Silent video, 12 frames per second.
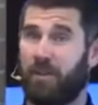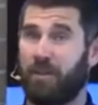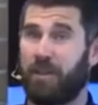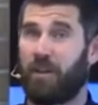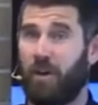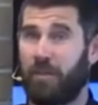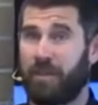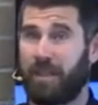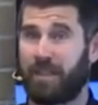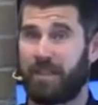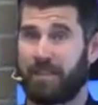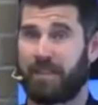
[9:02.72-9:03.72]
couldn't all be
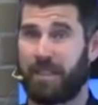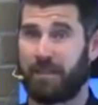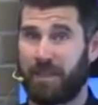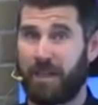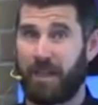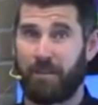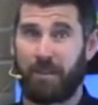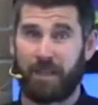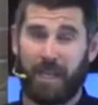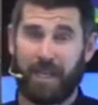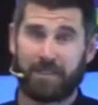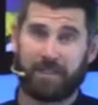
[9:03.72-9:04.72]
done at the same time. You
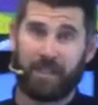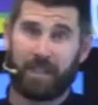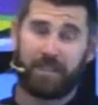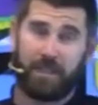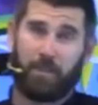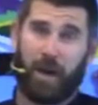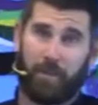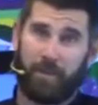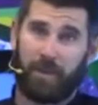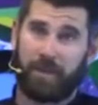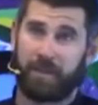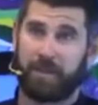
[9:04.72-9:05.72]
can't suddenly pop
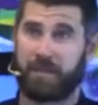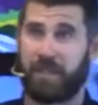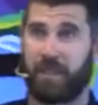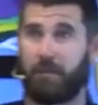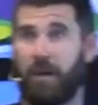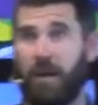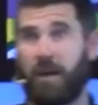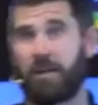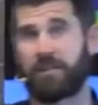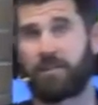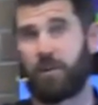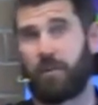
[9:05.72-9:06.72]
onto the scene while
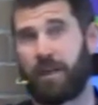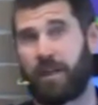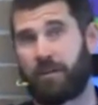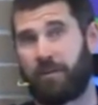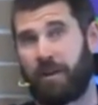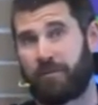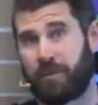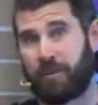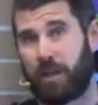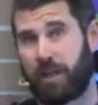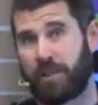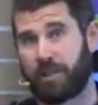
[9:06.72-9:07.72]
also waiting around for
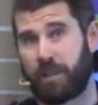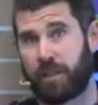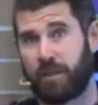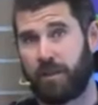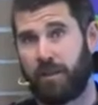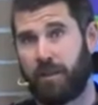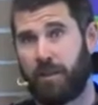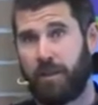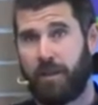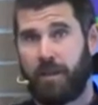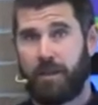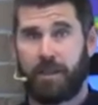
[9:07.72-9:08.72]
Elijah.
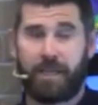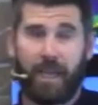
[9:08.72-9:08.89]
You